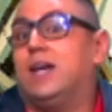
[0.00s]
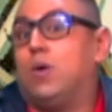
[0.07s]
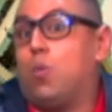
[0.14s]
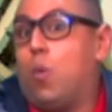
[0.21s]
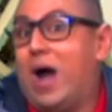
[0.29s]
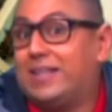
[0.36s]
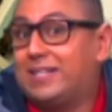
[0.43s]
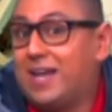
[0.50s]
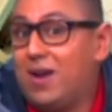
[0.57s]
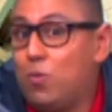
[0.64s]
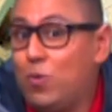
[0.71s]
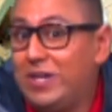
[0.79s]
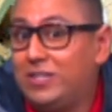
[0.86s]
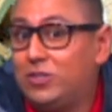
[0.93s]
what can
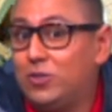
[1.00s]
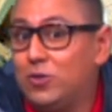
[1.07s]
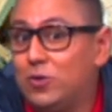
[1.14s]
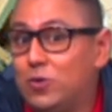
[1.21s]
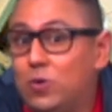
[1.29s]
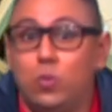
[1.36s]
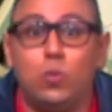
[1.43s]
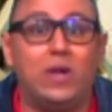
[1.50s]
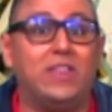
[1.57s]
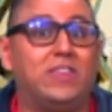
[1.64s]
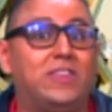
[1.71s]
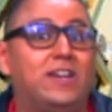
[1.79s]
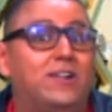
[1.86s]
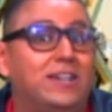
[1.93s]
we do when
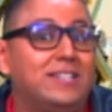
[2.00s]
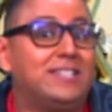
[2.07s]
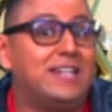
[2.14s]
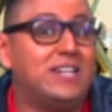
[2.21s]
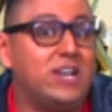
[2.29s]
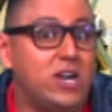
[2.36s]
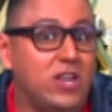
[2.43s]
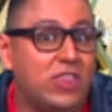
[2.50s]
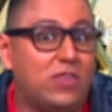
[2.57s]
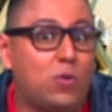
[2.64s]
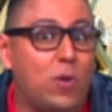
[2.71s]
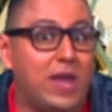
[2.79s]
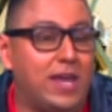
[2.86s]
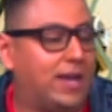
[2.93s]
there is an
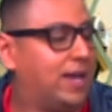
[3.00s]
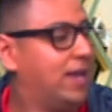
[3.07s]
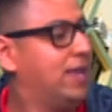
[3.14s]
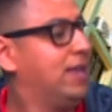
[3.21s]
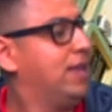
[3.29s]
earthquake?